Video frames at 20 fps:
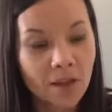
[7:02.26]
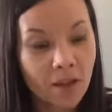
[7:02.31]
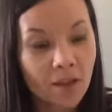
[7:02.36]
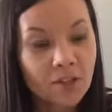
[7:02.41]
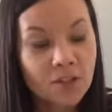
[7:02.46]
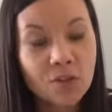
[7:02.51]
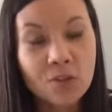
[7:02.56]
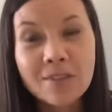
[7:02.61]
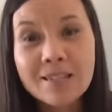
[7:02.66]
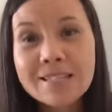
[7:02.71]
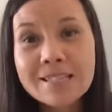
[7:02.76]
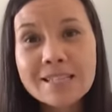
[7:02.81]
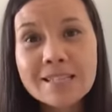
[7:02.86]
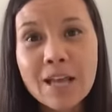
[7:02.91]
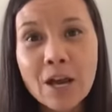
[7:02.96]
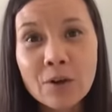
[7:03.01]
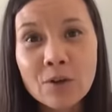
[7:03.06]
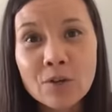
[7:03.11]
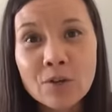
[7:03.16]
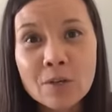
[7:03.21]
So this is
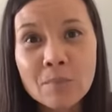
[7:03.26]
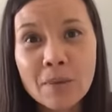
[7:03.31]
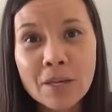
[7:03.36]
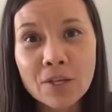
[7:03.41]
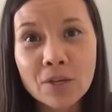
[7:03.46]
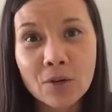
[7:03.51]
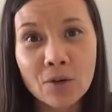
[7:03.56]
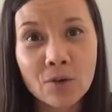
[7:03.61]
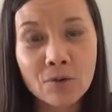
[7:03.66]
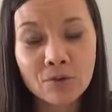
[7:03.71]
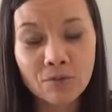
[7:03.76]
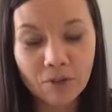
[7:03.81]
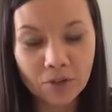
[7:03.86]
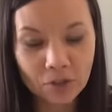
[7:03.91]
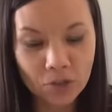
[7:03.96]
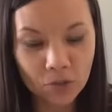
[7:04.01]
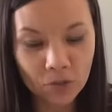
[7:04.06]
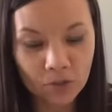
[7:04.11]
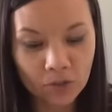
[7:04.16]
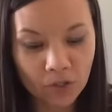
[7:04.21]
how you can make your own
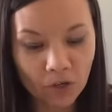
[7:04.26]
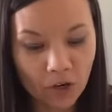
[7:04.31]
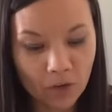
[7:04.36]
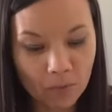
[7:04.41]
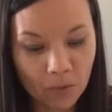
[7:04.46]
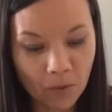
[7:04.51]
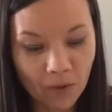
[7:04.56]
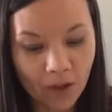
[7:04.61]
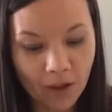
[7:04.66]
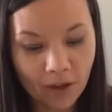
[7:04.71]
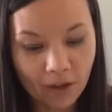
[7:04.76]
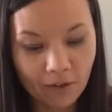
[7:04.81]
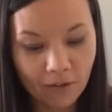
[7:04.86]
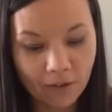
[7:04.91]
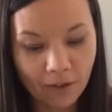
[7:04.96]
facial serum, okay?